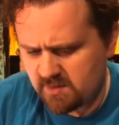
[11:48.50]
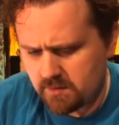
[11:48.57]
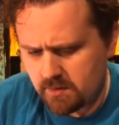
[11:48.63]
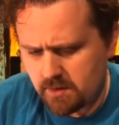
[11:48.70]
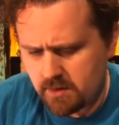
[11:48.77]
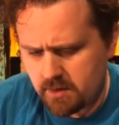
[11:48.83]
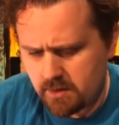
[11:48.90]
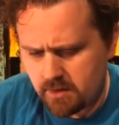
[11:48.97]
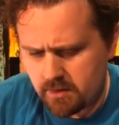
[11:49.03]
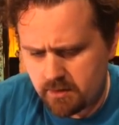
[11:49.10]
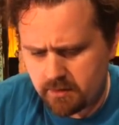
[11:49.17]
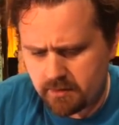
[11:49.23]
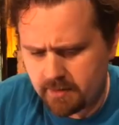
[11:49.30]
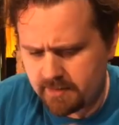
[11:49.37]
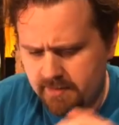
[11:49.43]
Uh,
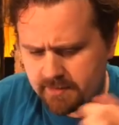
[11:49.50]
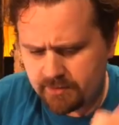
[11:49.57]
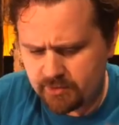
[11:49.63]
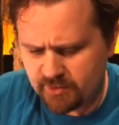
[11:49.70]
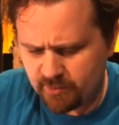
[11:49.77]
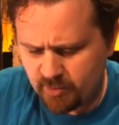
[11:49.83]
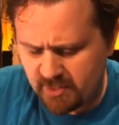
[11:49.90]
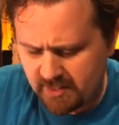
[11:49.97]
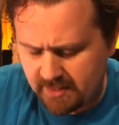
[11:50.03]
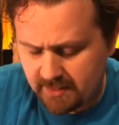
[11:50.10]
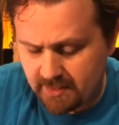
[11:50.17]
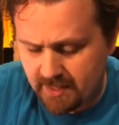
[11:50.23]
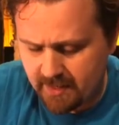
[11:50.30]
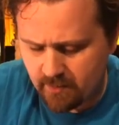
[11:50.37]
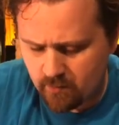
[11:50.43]
I didn't just pick it
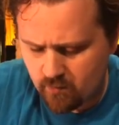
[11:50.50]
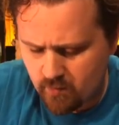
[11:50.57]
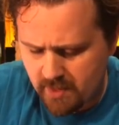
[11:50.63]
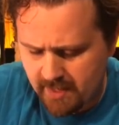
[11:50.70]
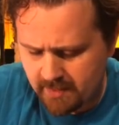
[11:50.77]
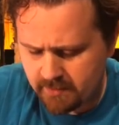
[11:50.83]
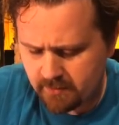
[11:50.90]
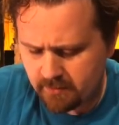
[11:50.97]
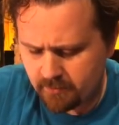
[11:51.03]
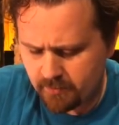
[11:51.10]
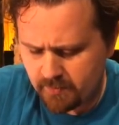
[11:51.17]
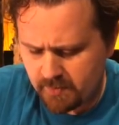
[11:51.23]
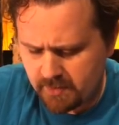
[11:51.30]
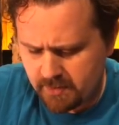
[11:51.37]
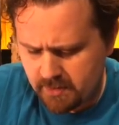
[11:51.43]
at random.
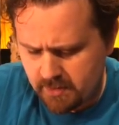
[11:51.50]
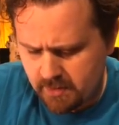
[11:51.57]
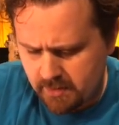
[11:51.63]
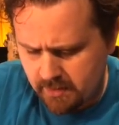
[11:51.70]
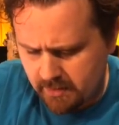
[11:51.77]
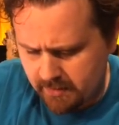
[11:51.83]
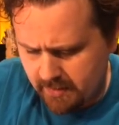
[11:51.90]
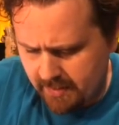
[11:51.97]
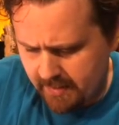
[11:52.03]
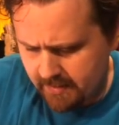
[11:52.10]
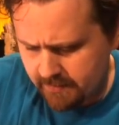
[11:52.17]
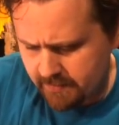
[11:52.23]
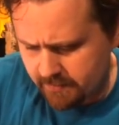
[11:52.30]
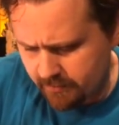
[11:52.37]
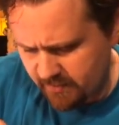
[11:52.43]
I had
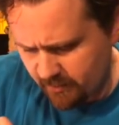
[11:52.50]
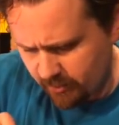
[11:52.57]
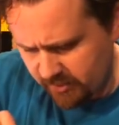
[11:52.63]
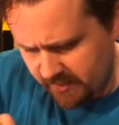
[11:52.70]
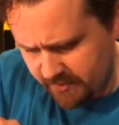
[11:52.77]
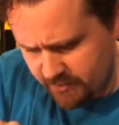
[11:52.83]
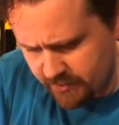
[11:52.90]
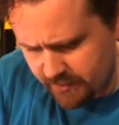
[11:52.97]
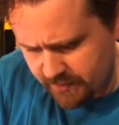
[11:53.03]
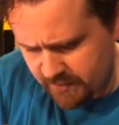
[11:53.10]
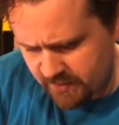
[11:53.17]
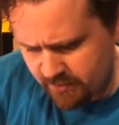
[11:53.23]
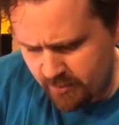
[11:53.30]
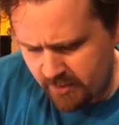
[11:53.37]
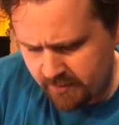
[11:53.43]
the, the pleasure to
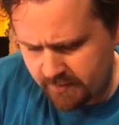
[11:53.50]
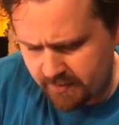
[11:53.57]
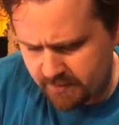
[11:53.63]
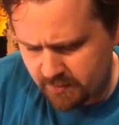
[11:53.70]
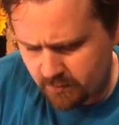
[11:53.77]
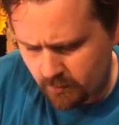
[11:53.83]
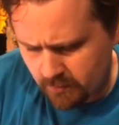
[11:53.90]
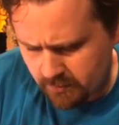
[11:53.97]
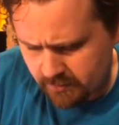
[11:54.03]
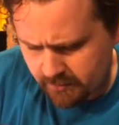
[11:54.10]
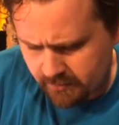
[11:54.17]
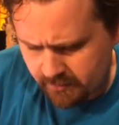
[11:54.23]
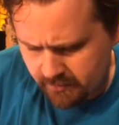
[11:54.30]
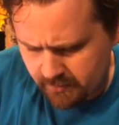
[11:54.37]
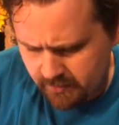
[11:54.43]
smell this one
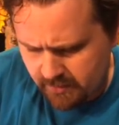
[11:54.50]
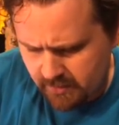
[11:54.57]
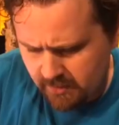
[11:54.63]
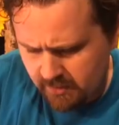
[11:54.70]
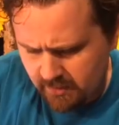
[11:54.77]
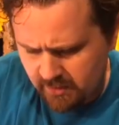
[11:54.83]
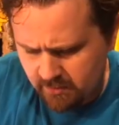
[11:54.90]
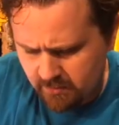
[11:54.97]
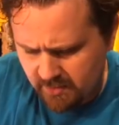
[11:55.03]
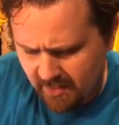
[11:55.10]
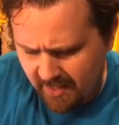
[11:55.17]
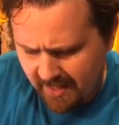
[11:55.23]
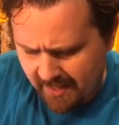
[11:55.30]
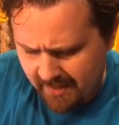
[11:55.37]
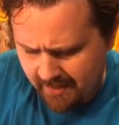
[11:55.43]
in
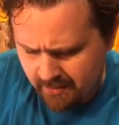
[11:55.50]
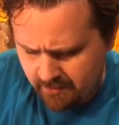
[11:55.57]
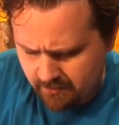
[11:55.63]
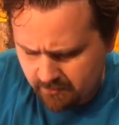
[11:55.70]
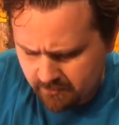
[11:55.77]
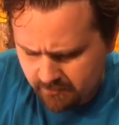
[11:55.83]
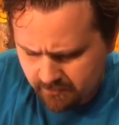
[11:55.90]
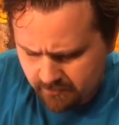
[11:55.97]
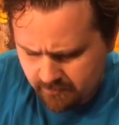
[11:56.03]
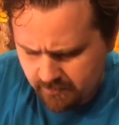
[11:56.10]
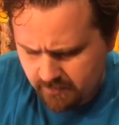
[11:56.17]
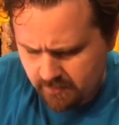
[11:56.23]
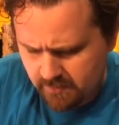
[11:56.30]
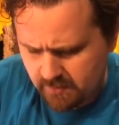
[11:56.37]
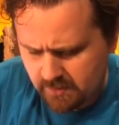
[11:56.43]
Manhattan,
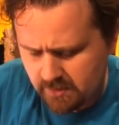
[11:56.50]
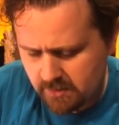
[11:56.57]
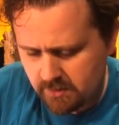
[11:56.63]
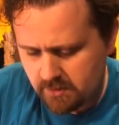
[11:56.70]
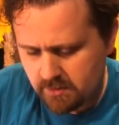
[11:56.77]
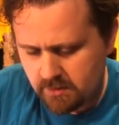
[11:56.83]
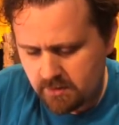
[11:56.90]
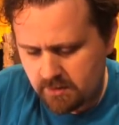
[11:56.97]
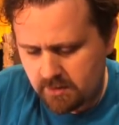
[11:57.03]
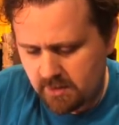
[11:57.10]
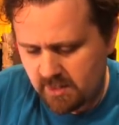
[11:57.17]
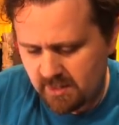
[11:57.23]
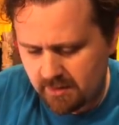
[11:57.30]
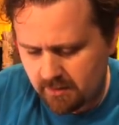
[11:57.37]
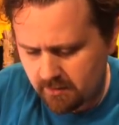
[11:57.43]

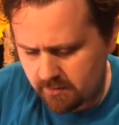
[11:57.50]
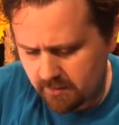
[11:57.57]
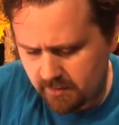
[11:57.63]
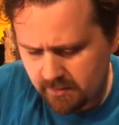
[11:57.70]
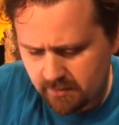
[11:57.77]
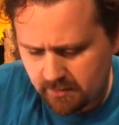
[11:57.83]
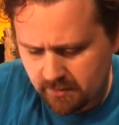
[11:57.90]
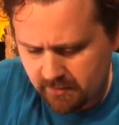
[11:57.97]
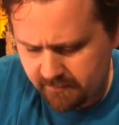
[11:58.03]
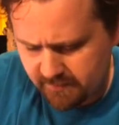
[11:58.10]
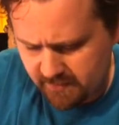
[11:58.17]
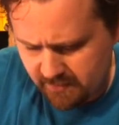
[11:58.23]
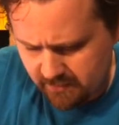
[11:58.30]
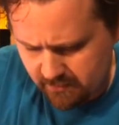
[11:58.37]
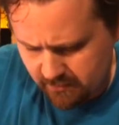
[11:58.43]
and I loved
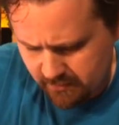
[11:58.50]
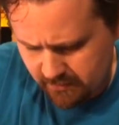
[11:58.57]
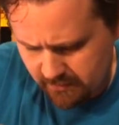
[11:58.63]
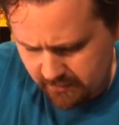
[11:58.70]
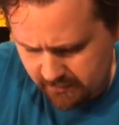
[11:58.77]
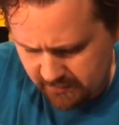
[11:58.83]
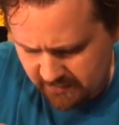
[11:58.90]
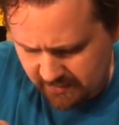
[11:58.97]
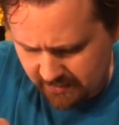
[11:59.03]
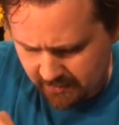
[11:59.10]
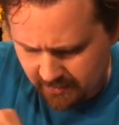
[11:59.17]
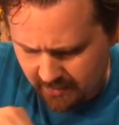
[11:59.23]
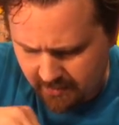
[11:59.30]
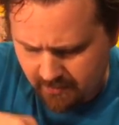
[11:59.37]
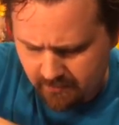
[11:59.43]
it. Let's get it
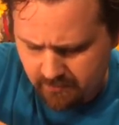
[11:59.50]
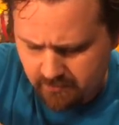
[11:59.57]
out.